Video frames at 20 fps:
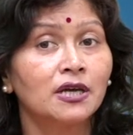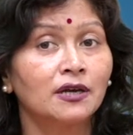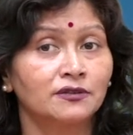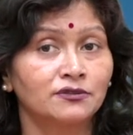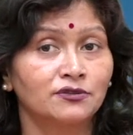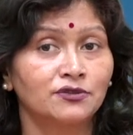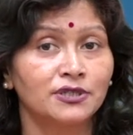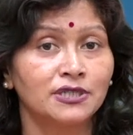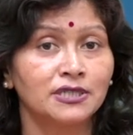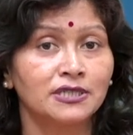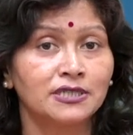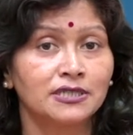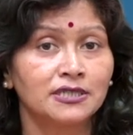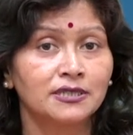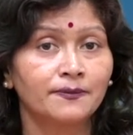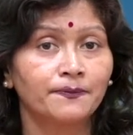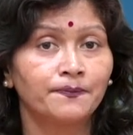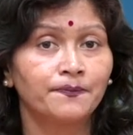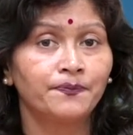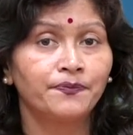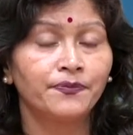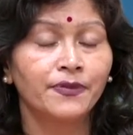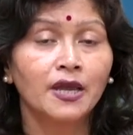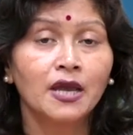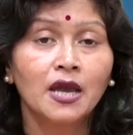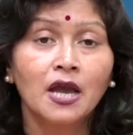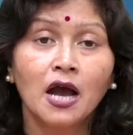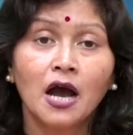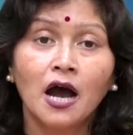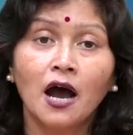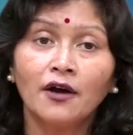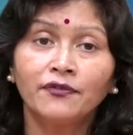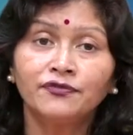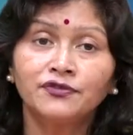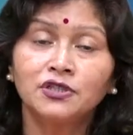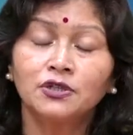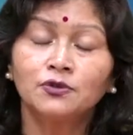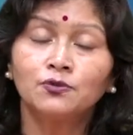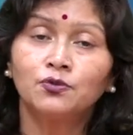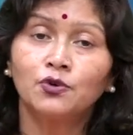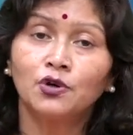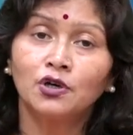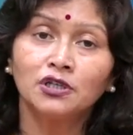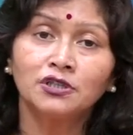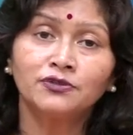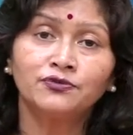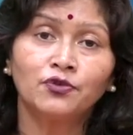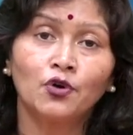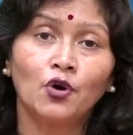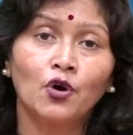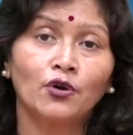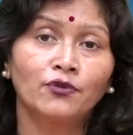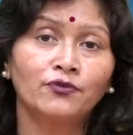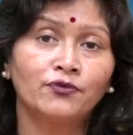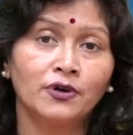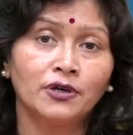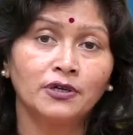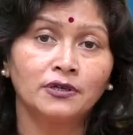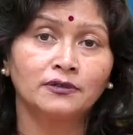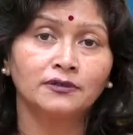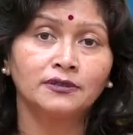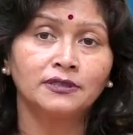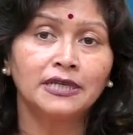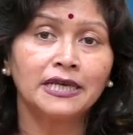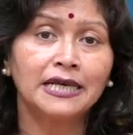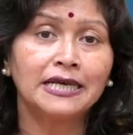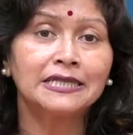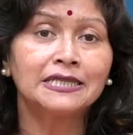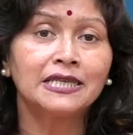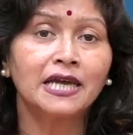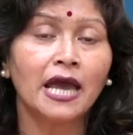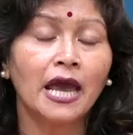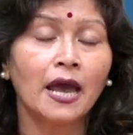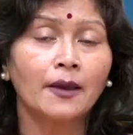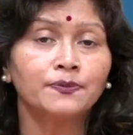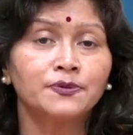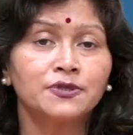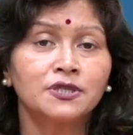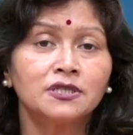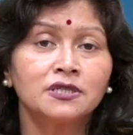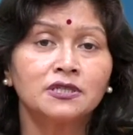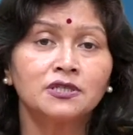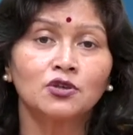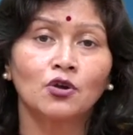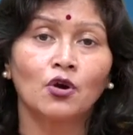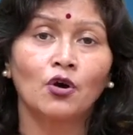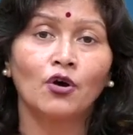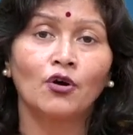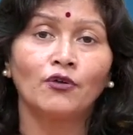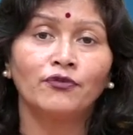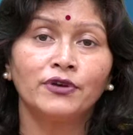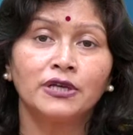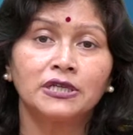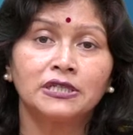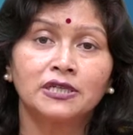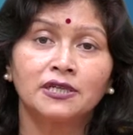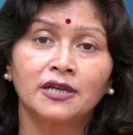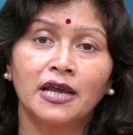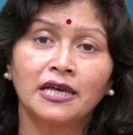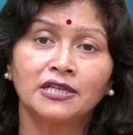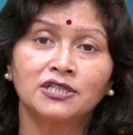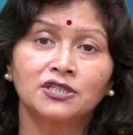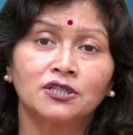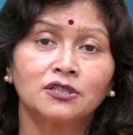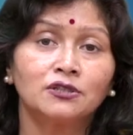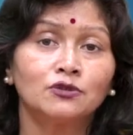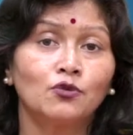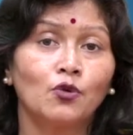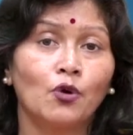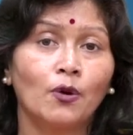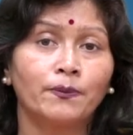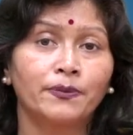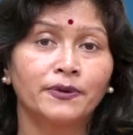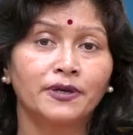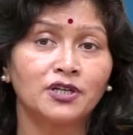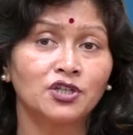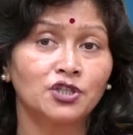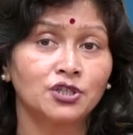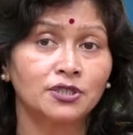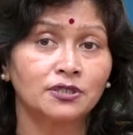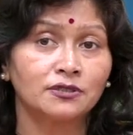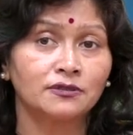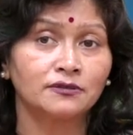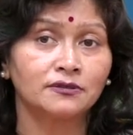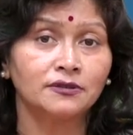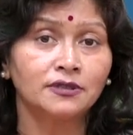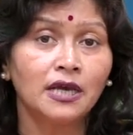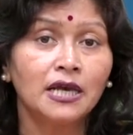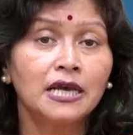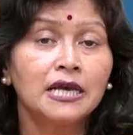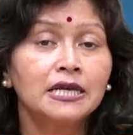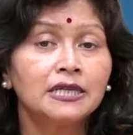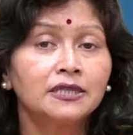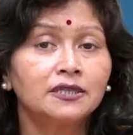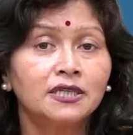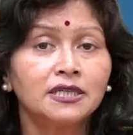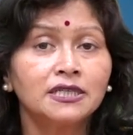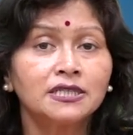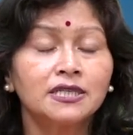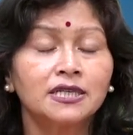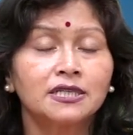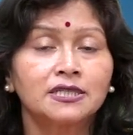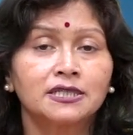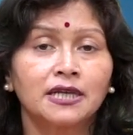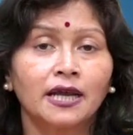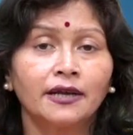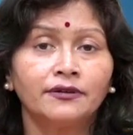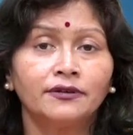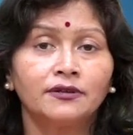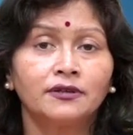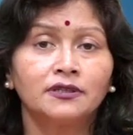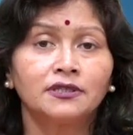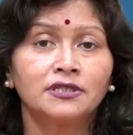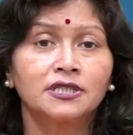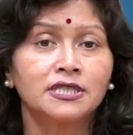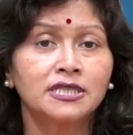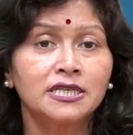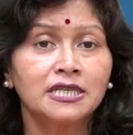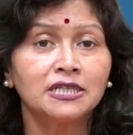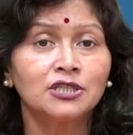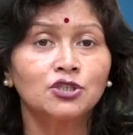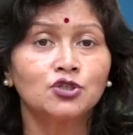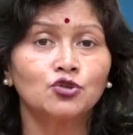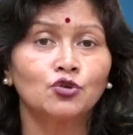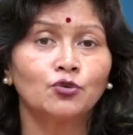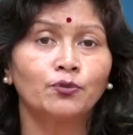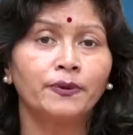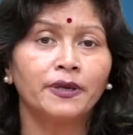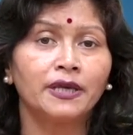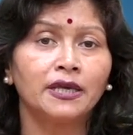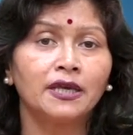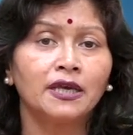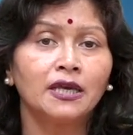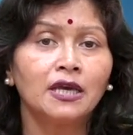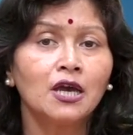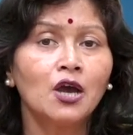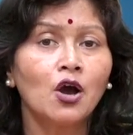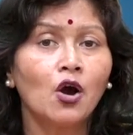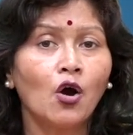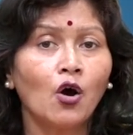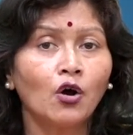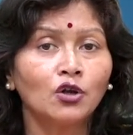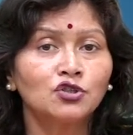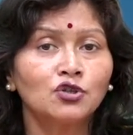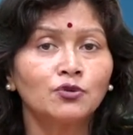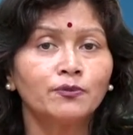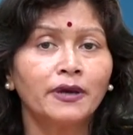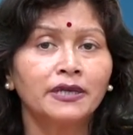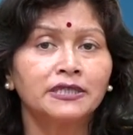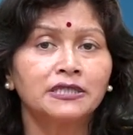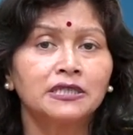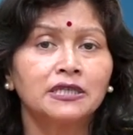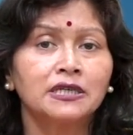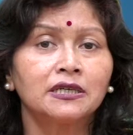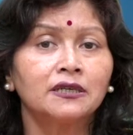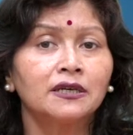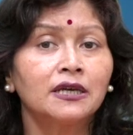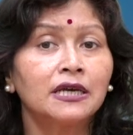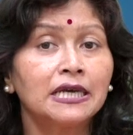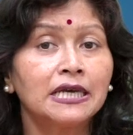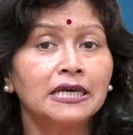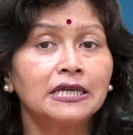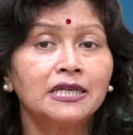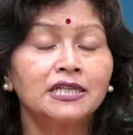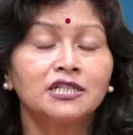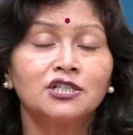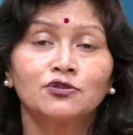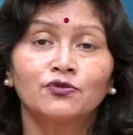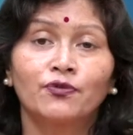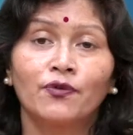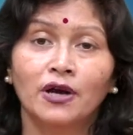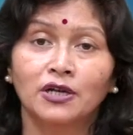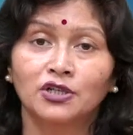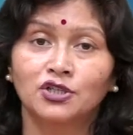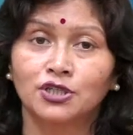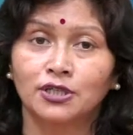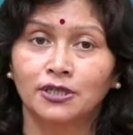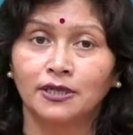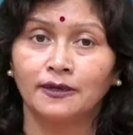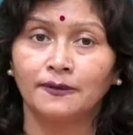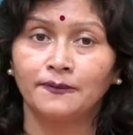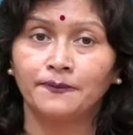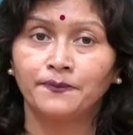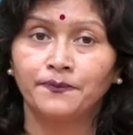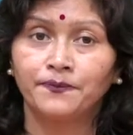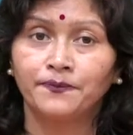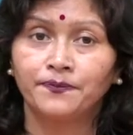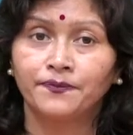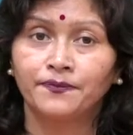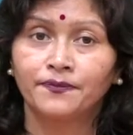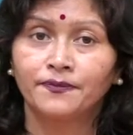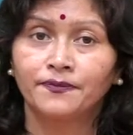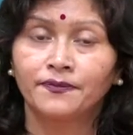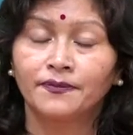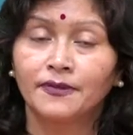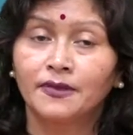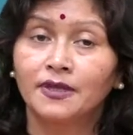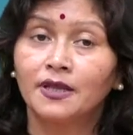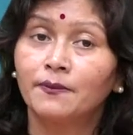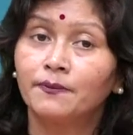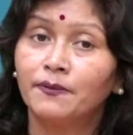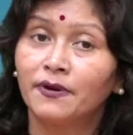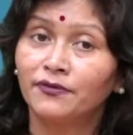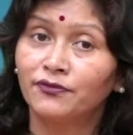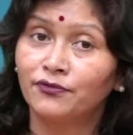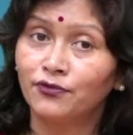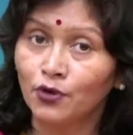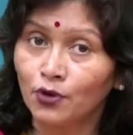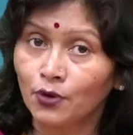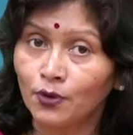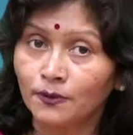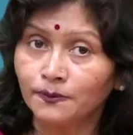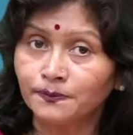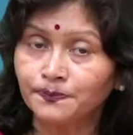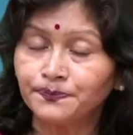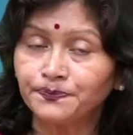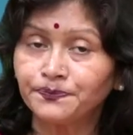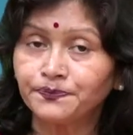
countries. After World War I, in the absence of international cooperation, this standard ceased to be automatic in its functioning. Number four